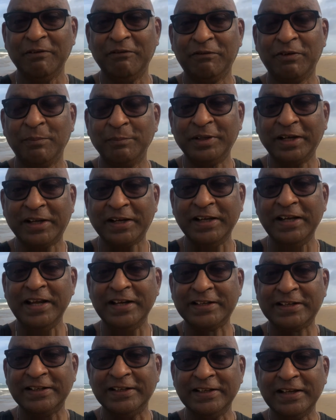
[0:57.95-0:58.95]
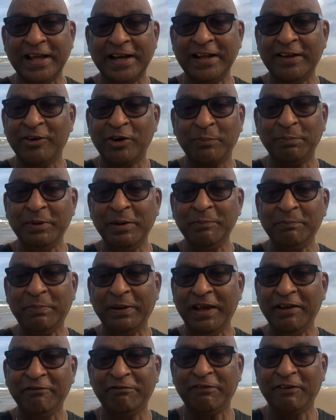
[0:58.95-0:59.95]
from the Creator and I've not been
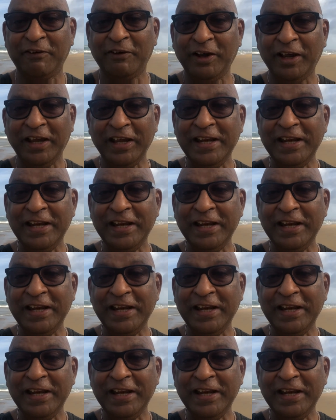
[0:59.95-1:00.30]
paying for